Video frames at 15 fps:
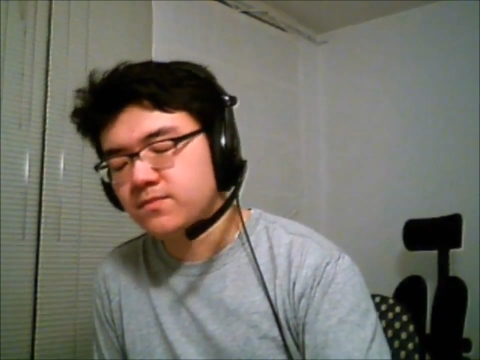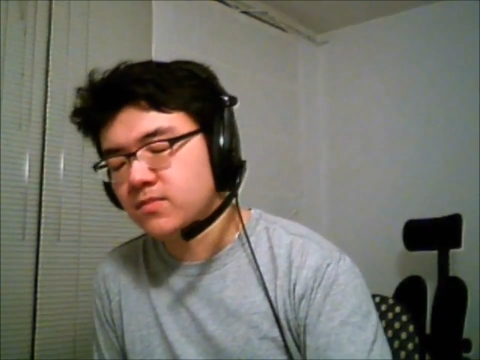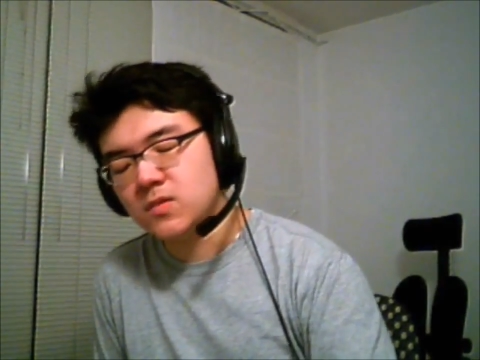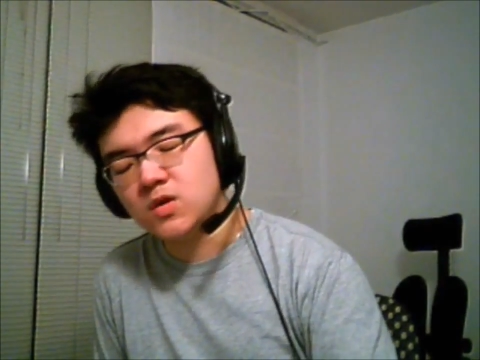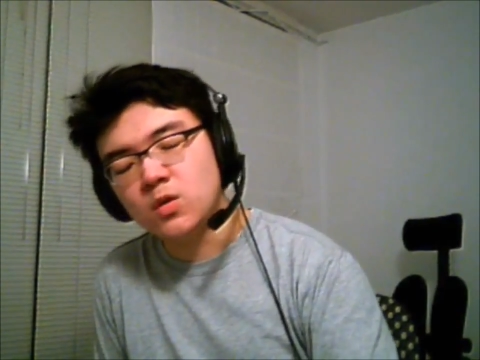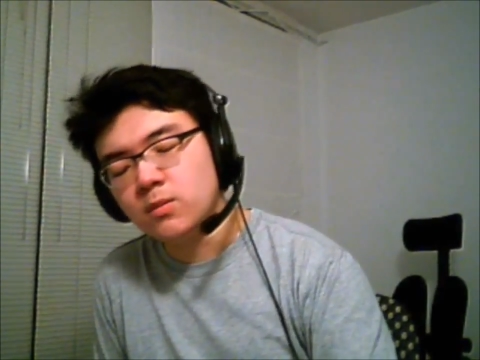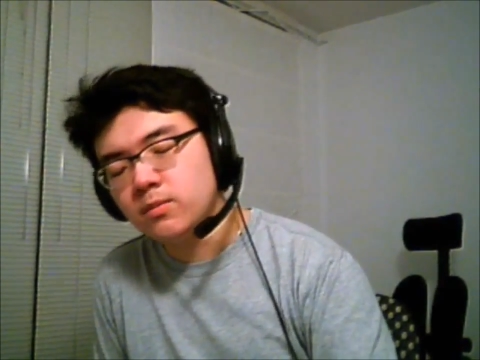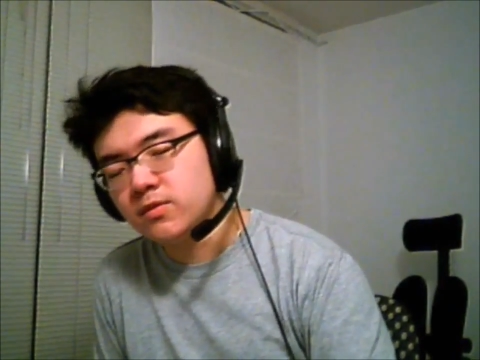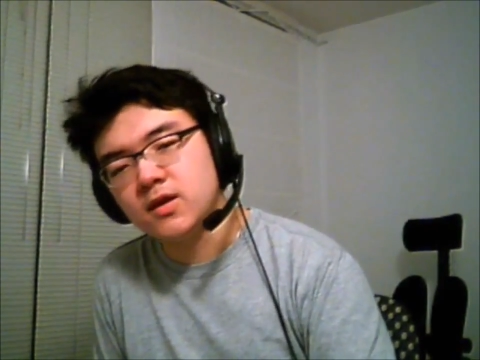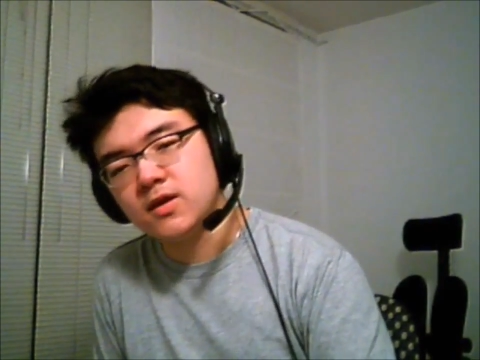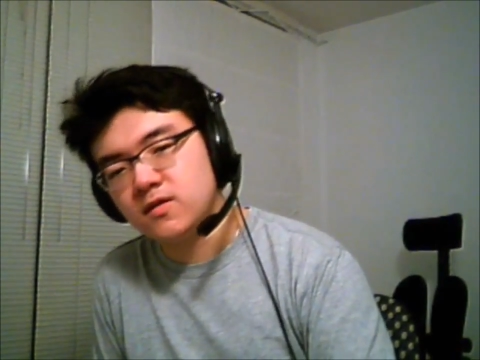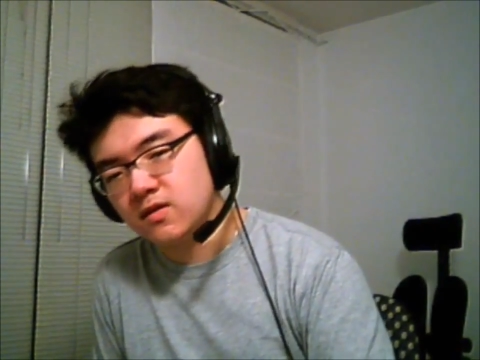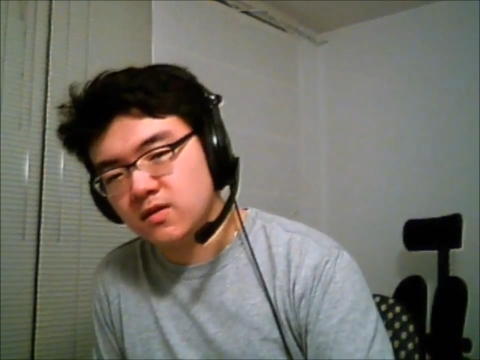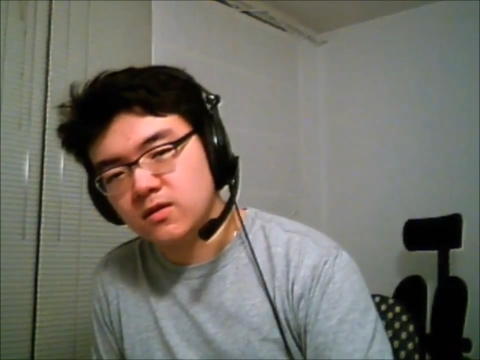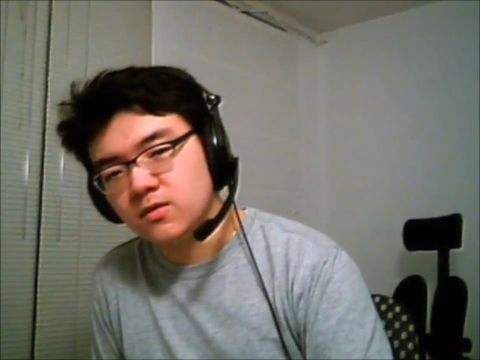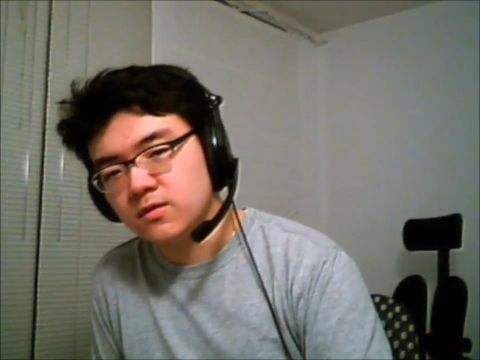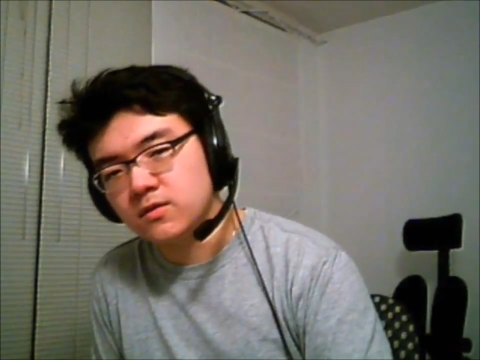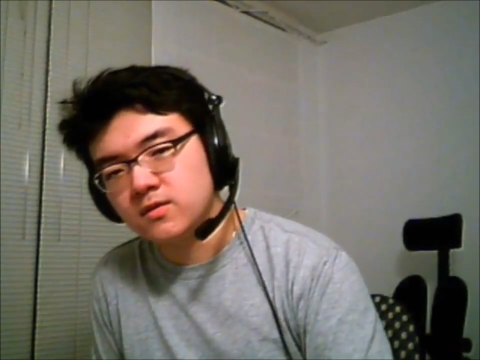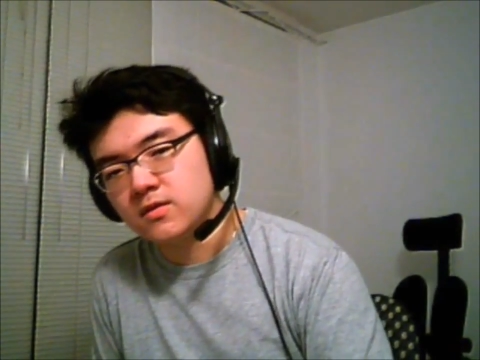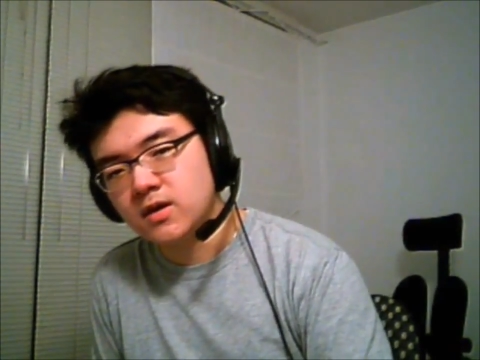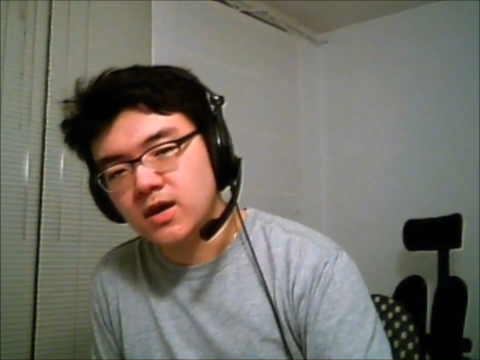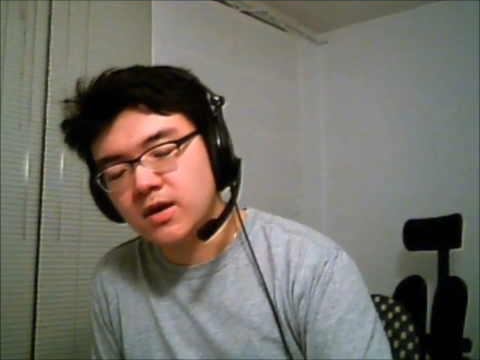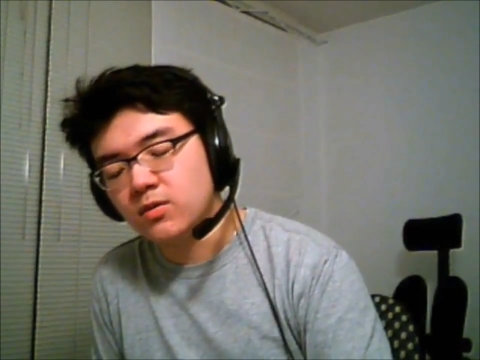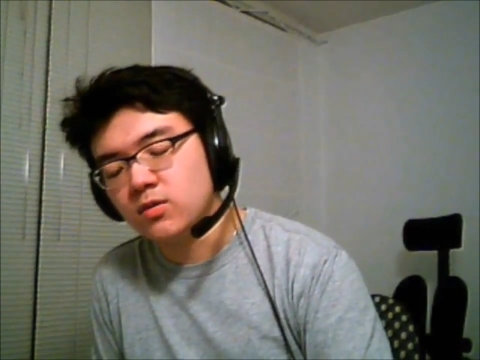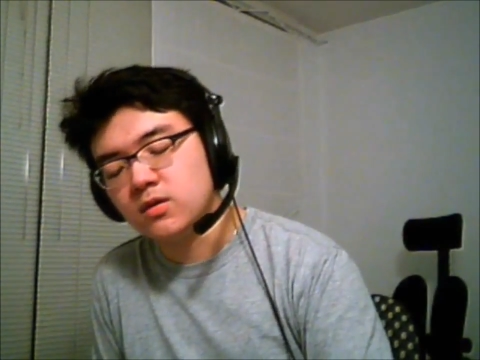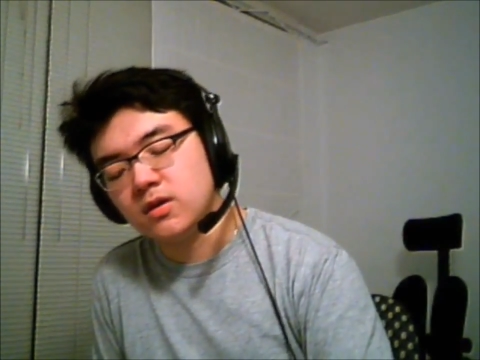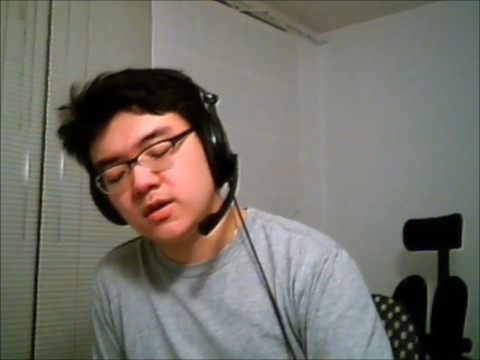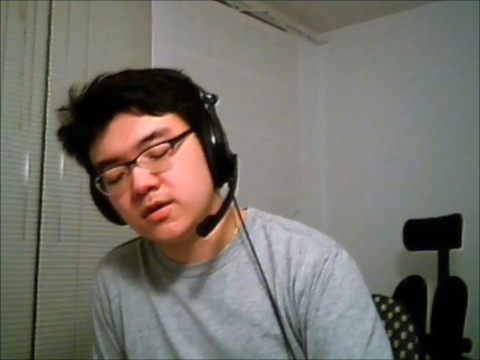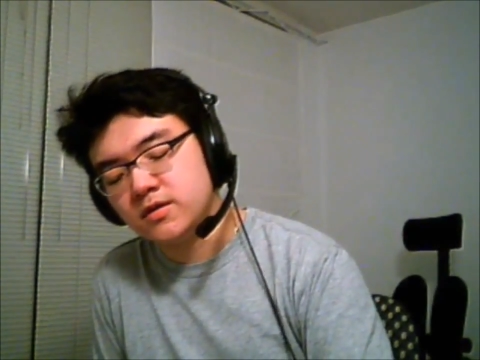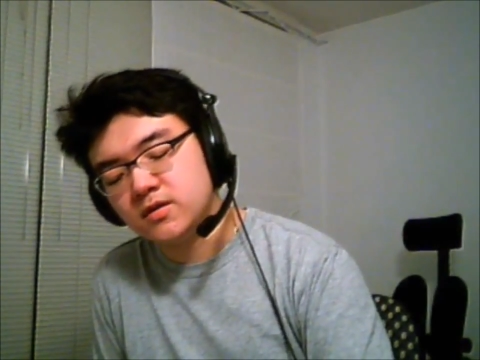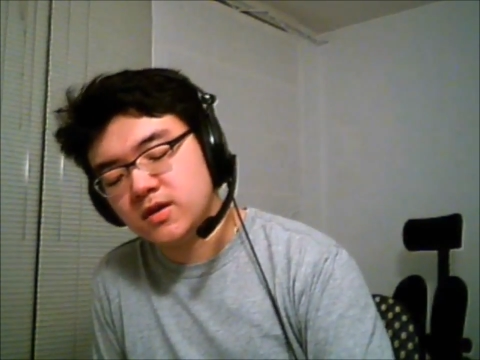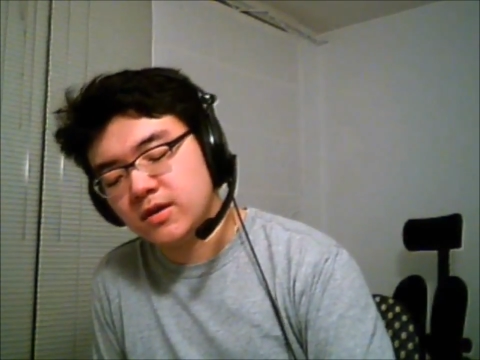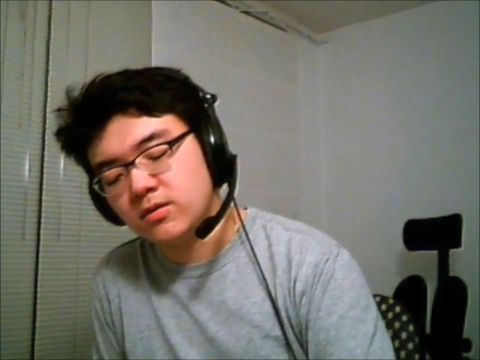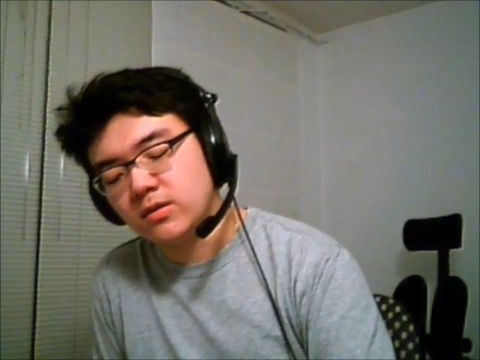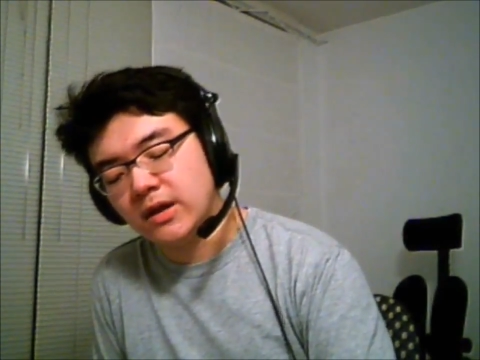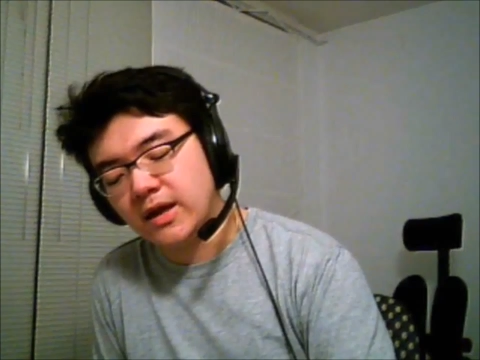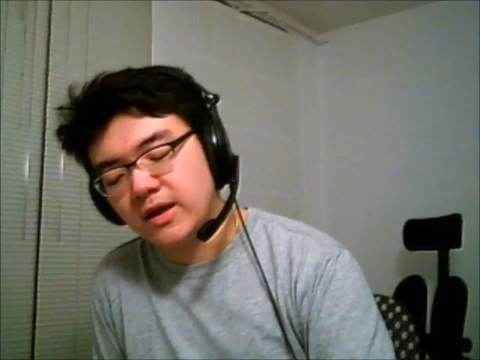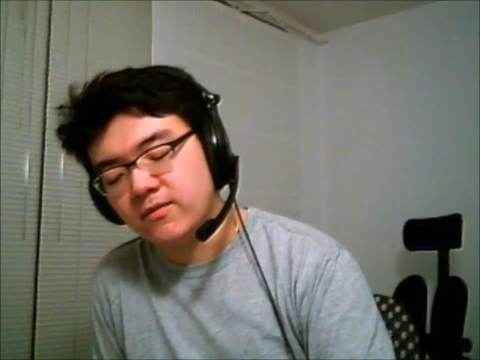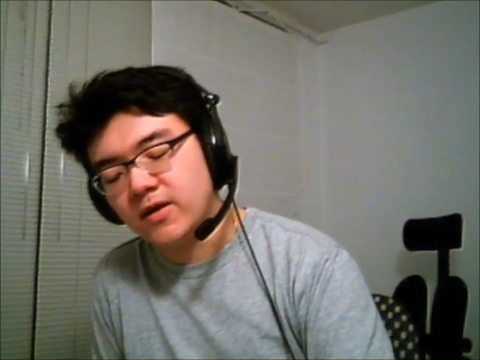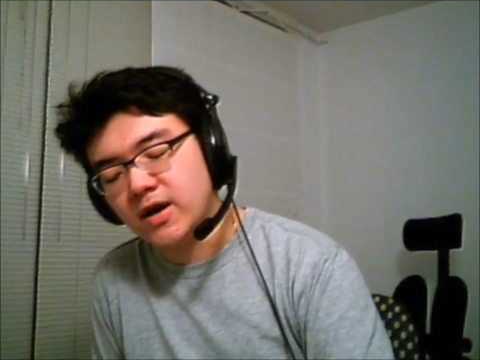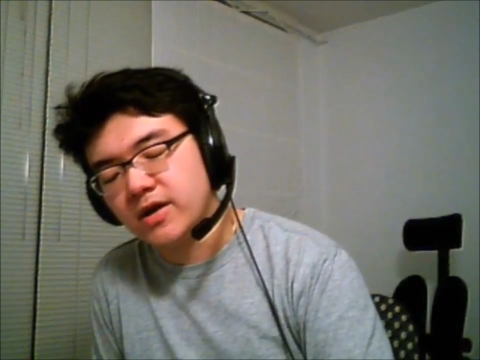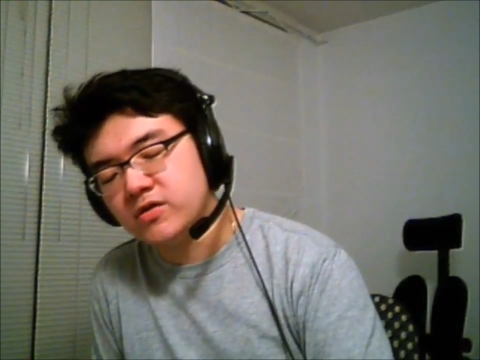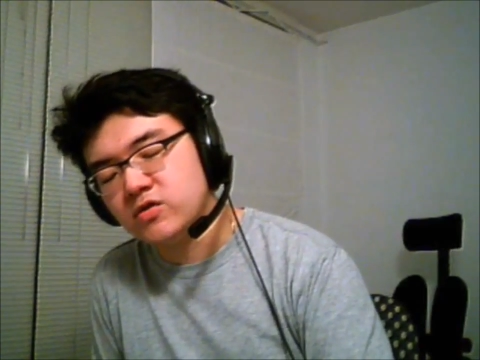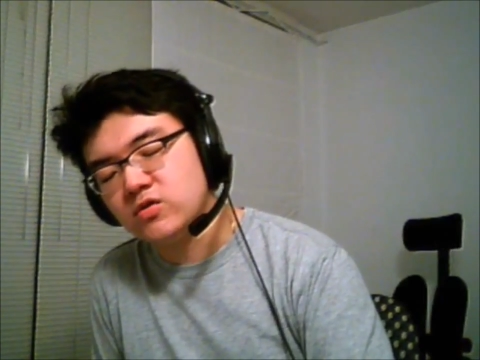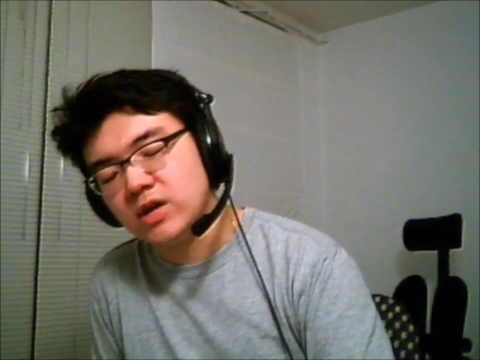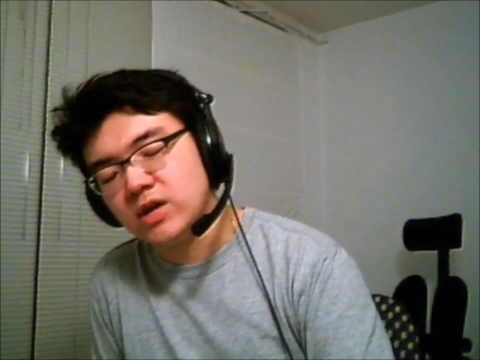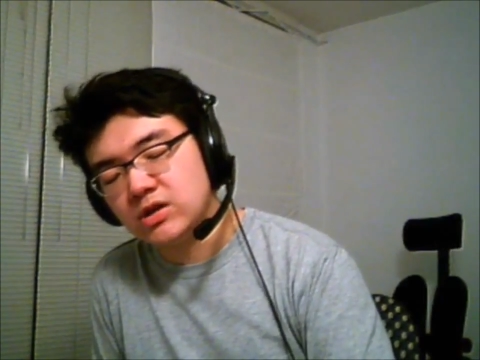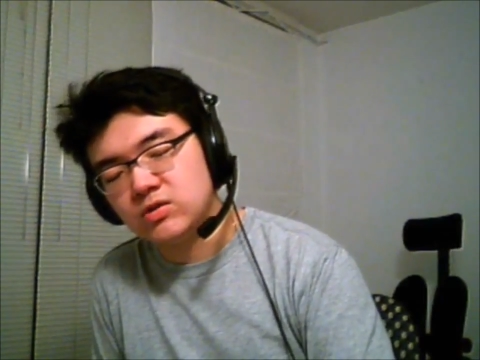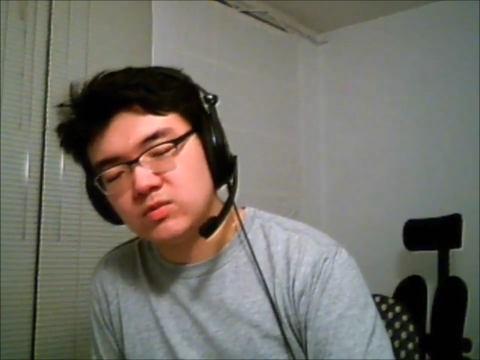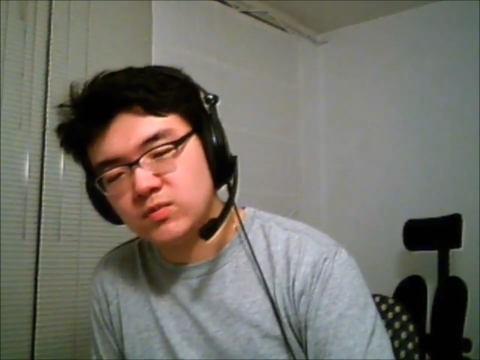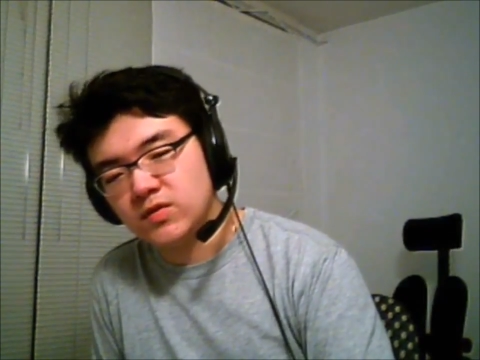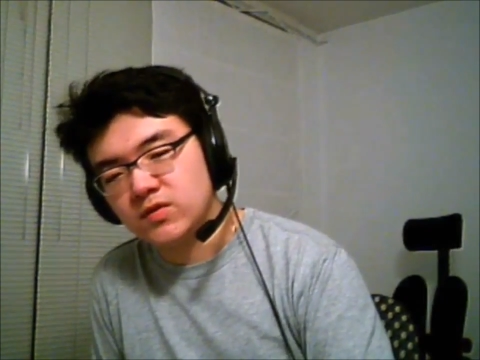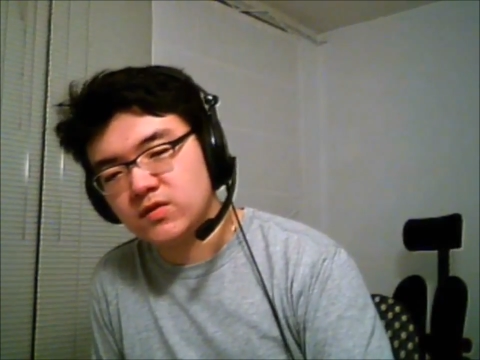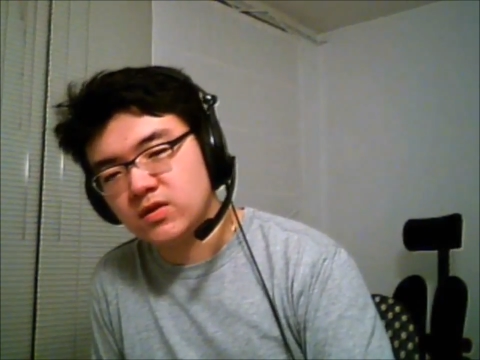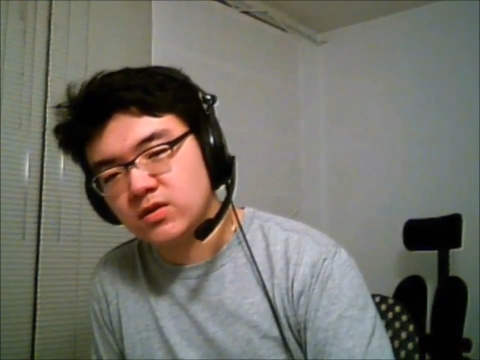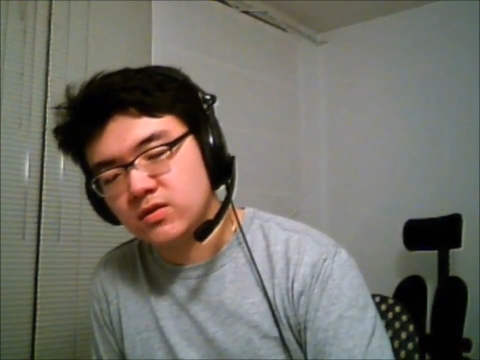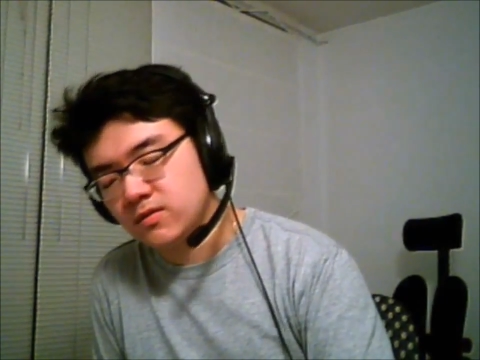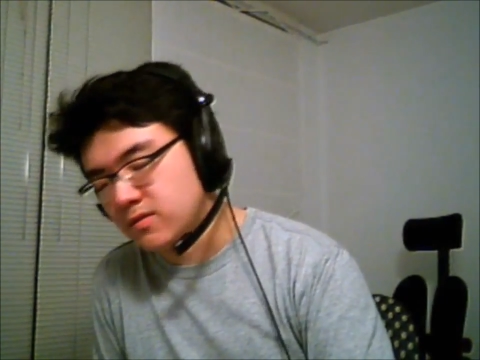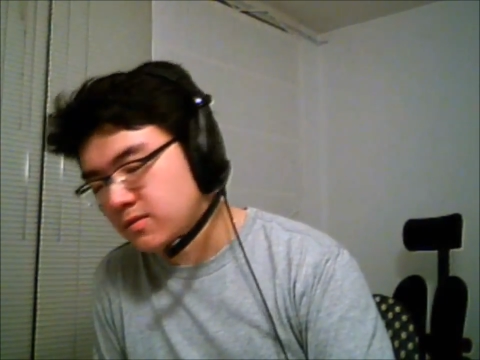don't play singles. I will advise you not to play singles.